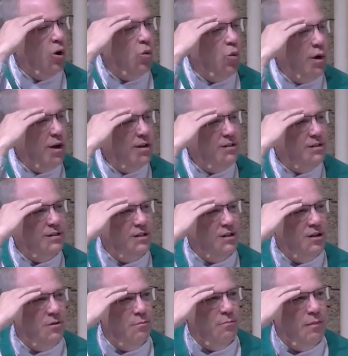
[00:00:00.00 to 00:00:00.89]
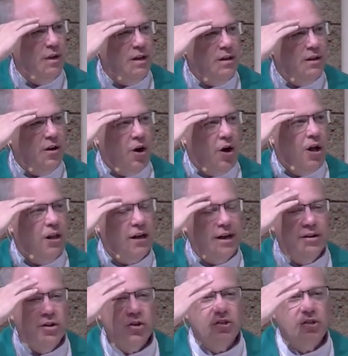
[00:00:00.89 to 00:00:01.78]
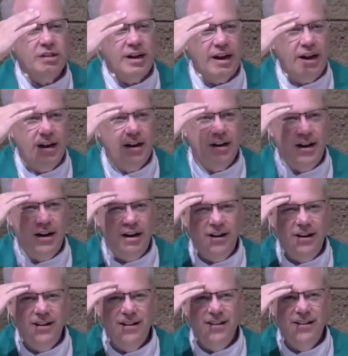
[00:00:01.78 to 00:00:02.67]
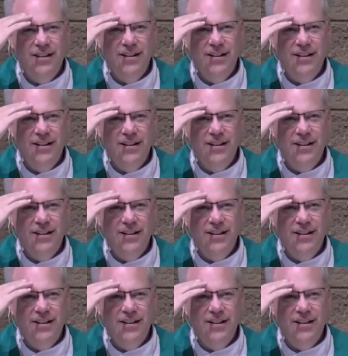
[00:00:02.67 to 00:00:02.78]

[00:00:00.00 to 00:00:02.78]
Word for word: wisdom, all understanding